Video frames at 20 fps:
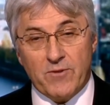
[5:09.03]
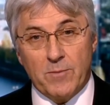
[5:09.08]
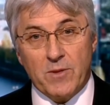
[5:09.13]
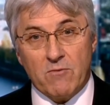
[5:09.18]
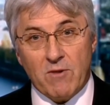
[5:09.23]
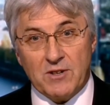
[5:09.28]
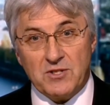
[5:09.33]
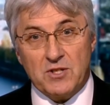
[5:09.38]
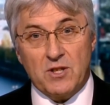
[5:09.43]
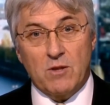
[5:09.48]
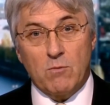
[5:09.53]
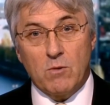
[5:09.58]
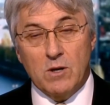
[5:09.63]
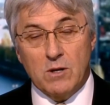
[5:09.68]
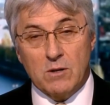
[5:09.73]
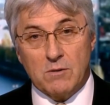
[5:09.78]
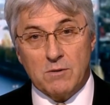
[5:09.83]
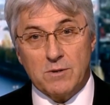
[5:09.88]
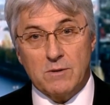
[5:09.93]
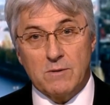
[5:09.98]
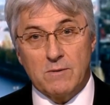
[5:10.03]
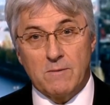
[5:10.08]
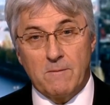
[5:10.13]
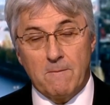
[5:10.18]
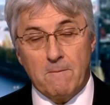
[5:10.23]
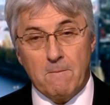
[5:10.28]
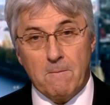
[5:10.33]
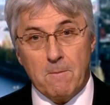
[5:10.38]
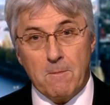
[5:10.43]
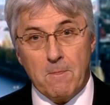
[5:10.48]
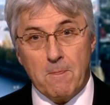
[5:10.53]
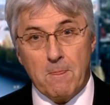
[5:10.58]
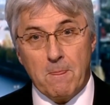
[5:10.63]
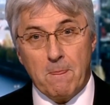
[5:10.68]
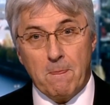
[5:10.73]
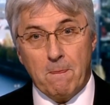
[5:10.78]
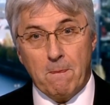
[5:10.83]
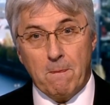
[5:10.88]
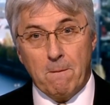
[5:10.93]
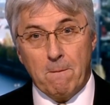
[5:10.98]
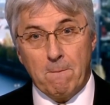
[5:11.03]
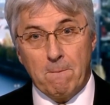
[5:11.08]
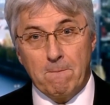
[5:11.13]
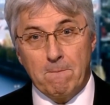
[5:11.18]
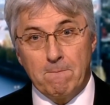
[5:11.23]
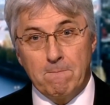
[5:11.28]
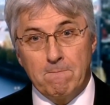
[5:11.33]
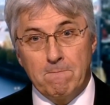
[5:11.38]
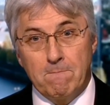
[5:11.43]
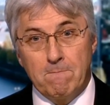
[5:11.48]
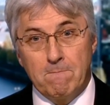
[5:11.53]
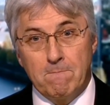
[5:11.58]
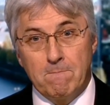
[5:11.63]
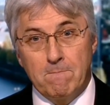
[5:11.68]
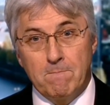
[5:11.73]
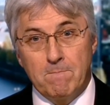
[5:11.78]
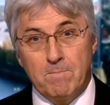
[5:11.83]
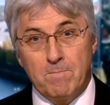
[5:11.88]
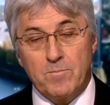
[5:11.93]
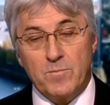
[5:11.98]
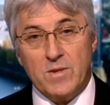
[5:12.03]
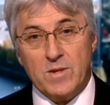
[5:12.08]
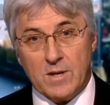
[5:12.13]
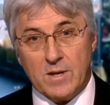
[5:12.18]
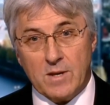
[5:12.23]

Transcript: from the rest of the world. John Bickley, thank you very much